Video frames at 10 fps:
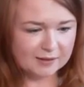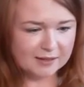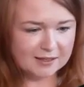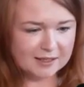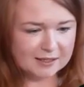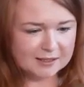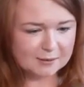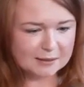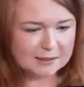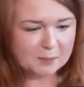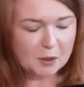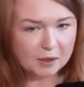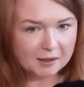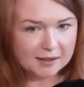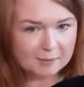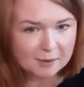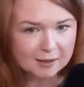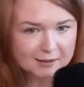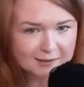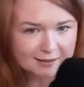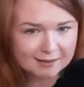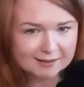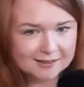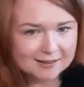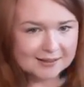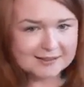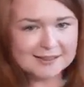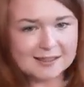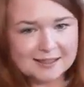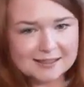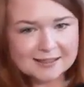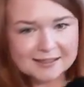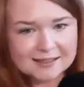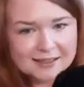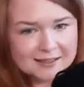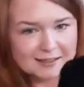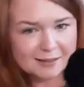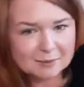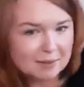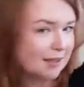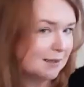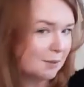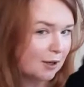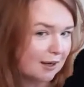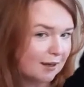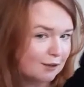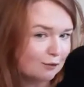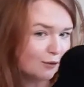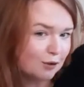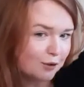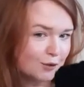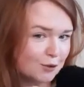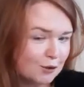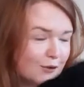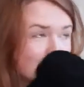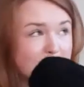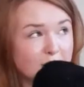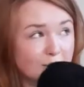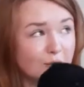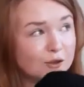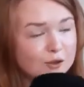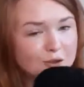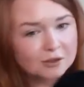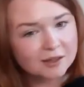Yeah, so it's sparkly, but I think that's nice because it'll be like sparkly on your door if you put it on your front door.